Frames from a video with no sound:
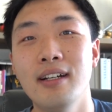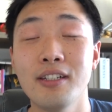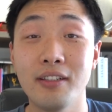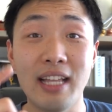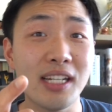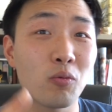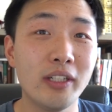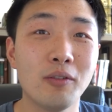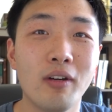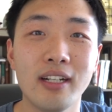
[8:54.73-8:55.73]
So that's
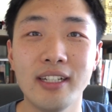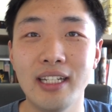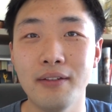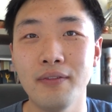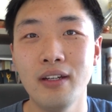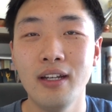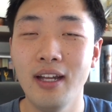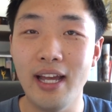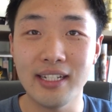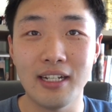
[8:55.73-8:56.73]
what you want to give
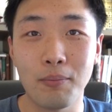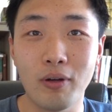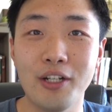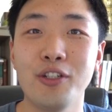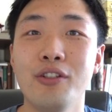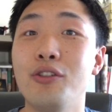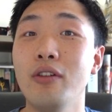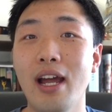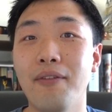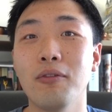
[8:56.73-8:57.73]
as an impression to
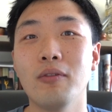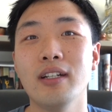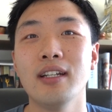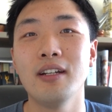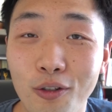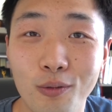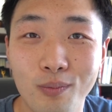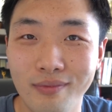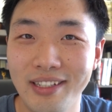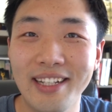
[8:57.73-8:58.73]
everyone. So
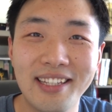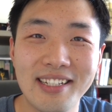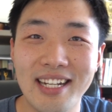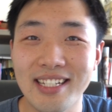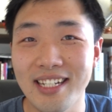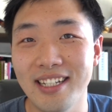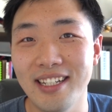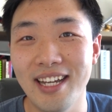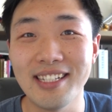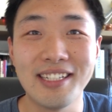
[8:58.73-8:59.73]
take this as
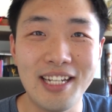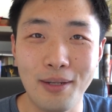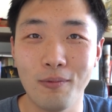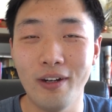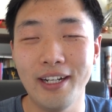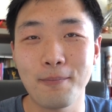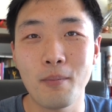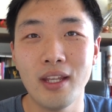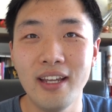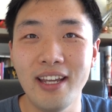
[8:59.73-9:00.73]
a tip, right?
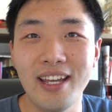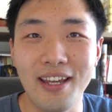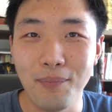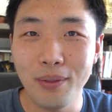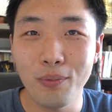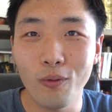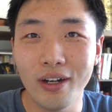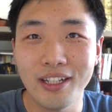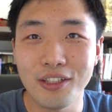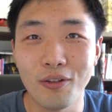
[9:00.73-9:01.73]
If people
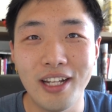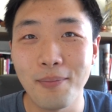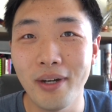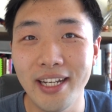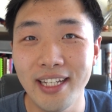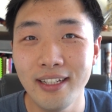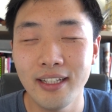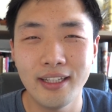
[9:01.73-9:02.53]
want to donate money,